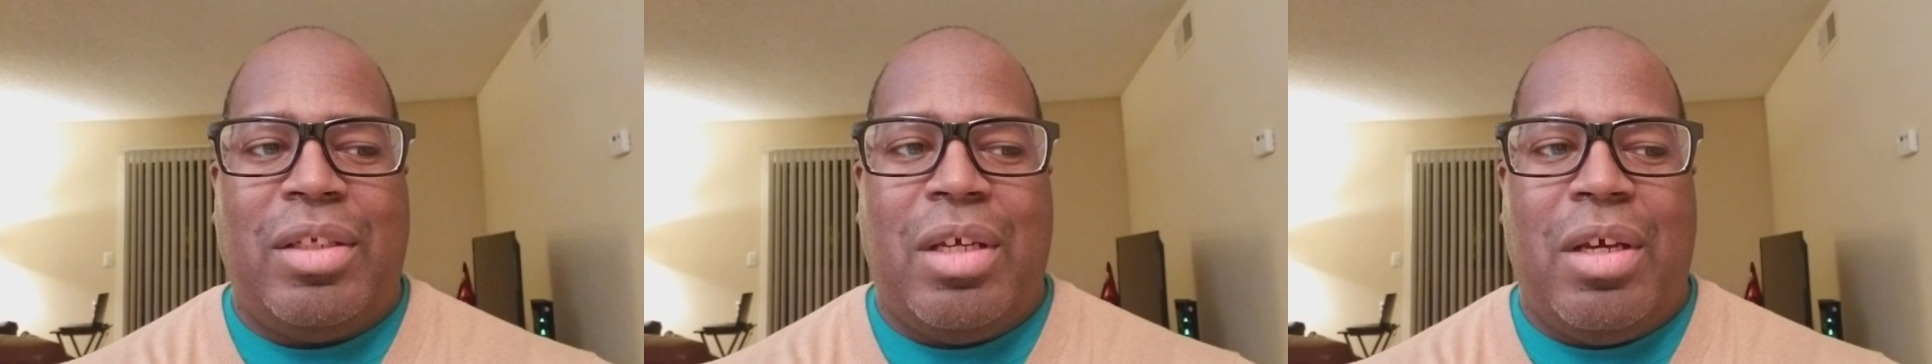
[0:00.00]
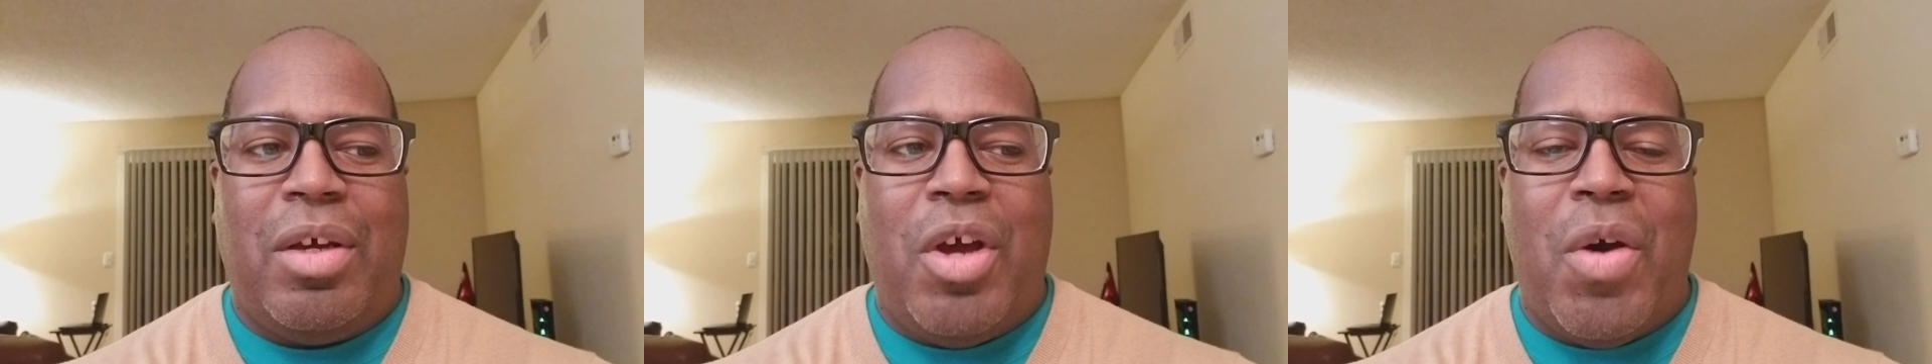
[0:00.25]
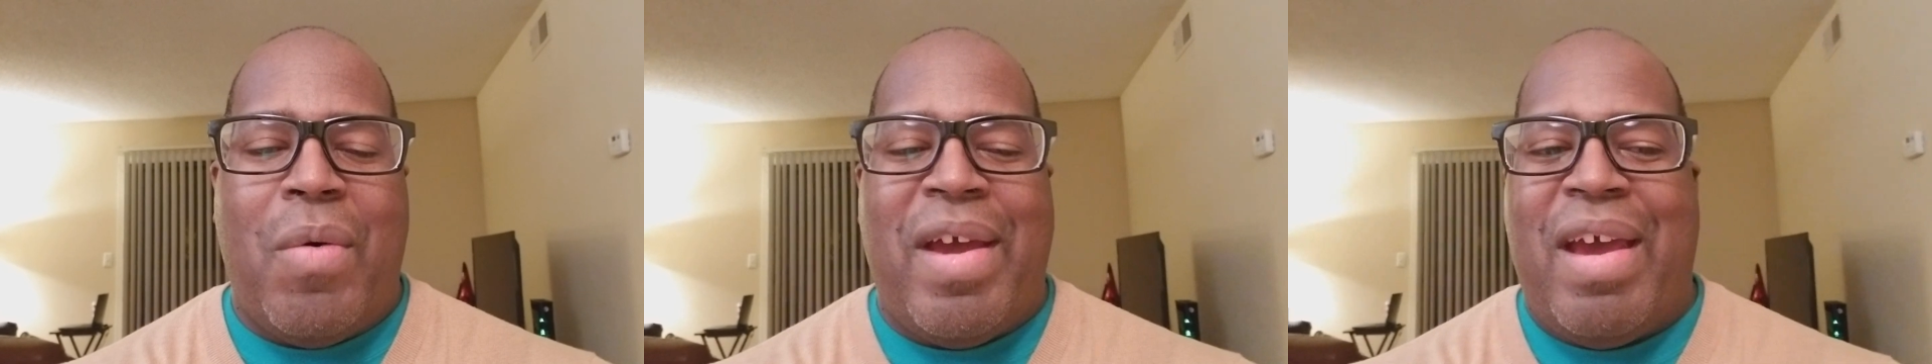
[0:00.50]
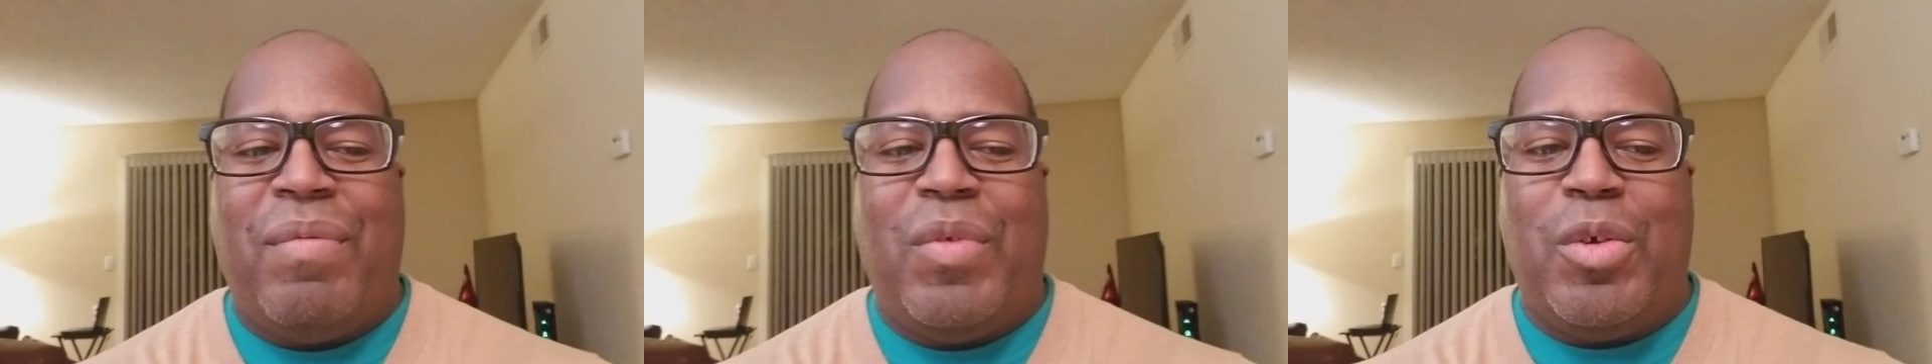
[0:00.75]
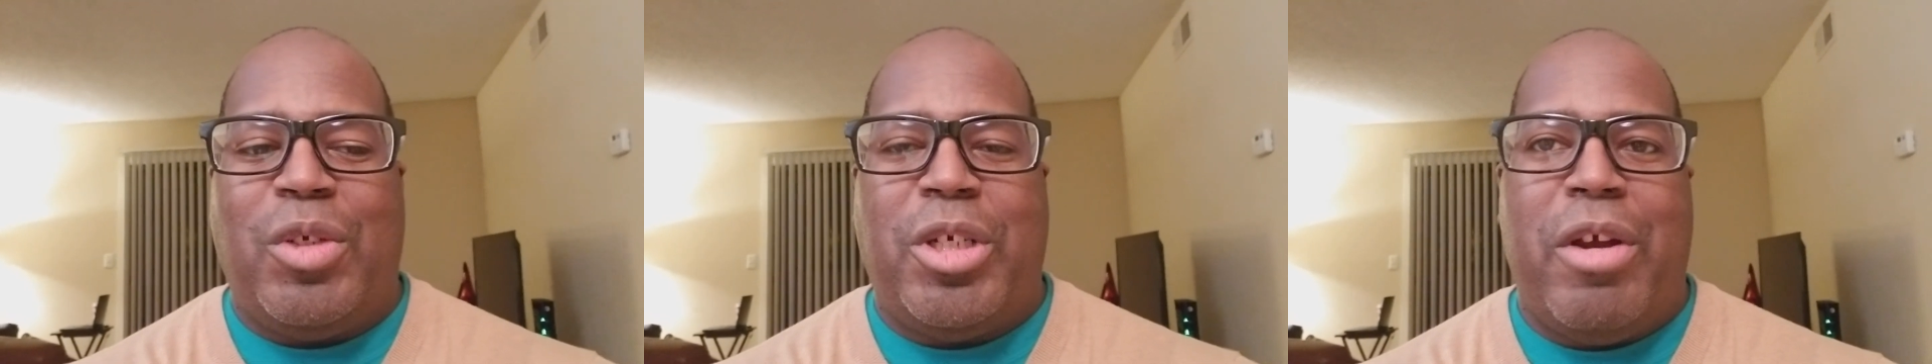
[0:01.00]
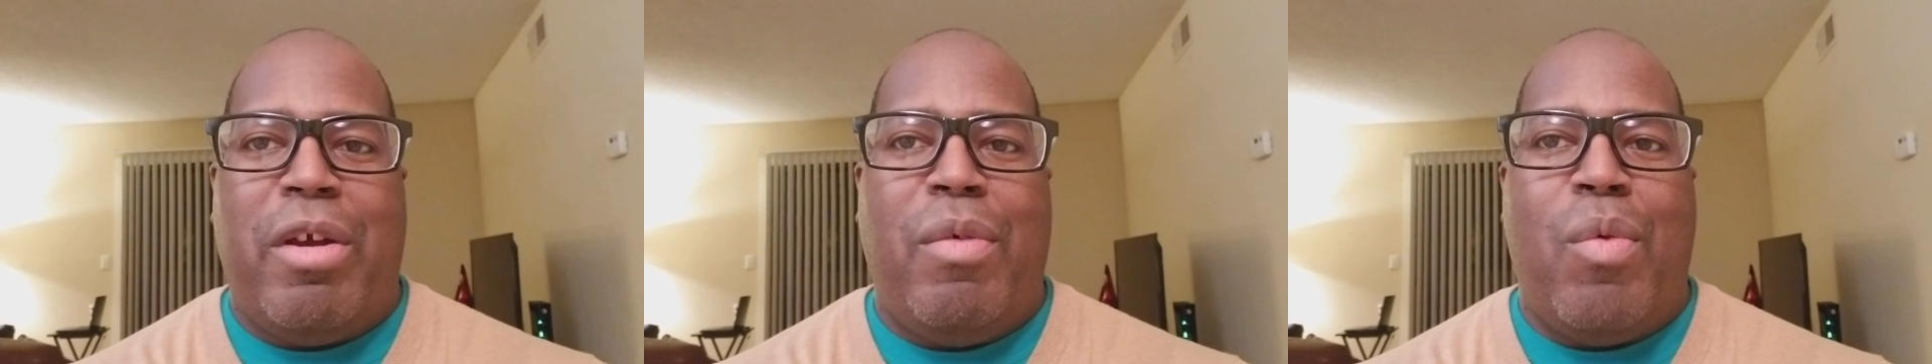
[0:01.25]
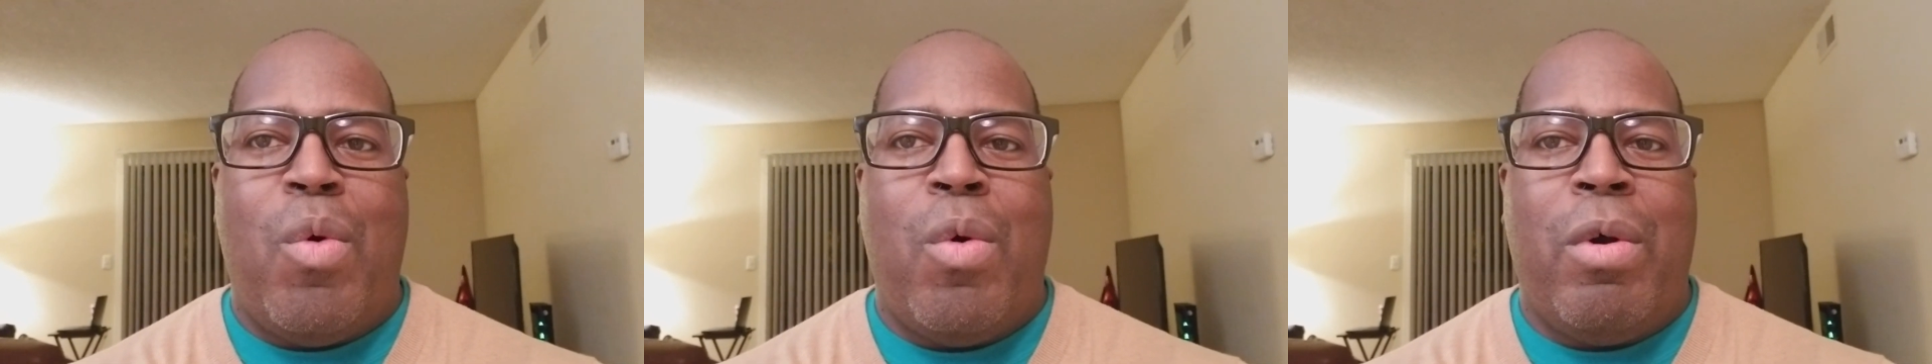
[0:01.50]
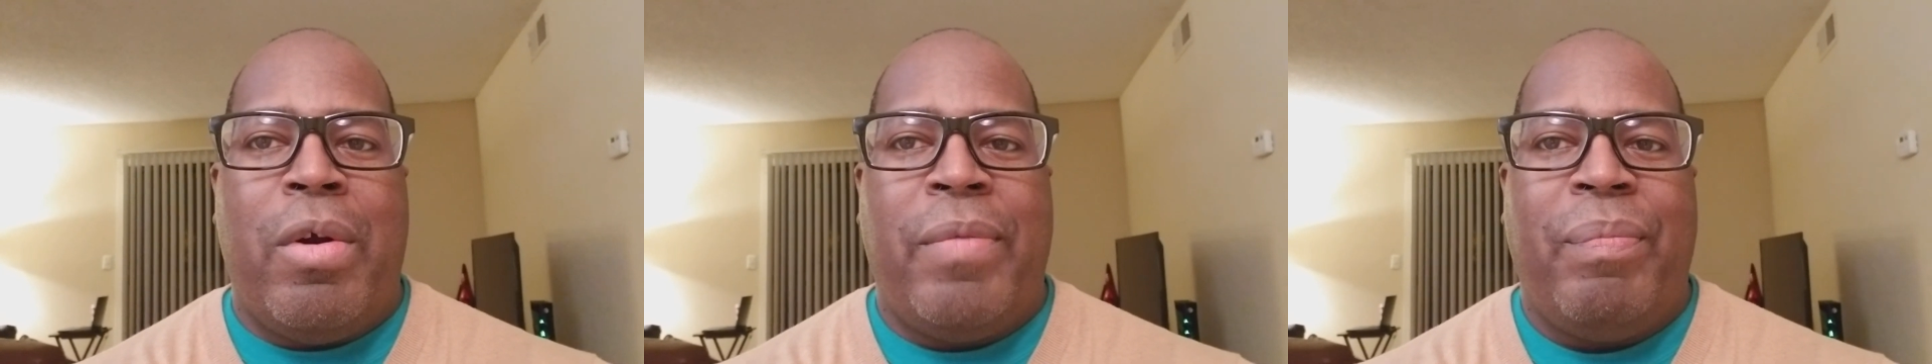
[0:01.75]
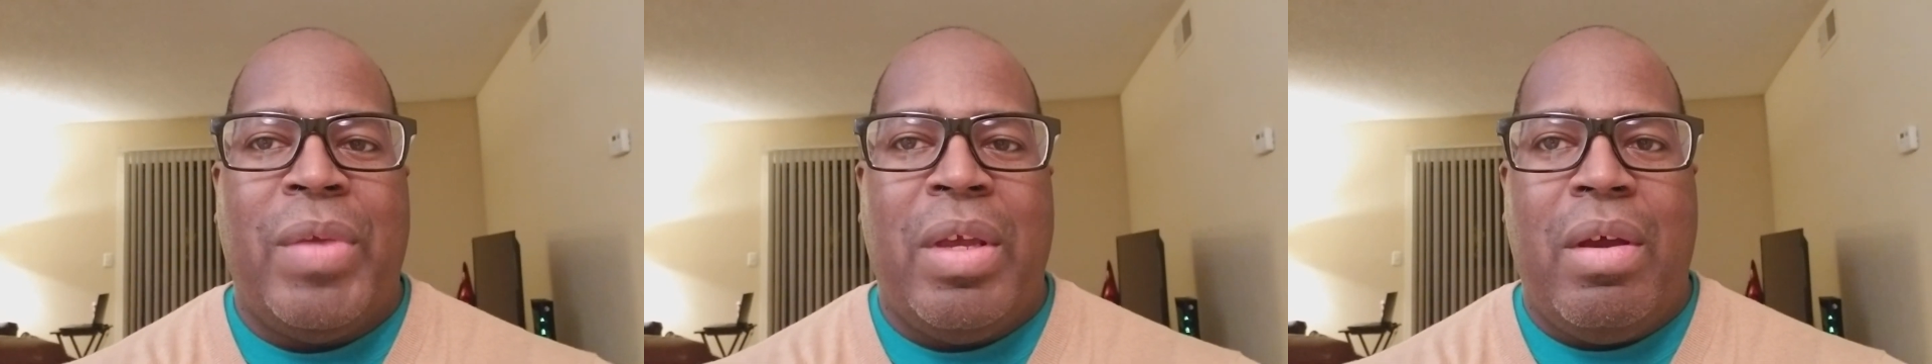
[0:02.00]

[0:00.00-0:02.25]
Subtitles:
to go after Jerry Ward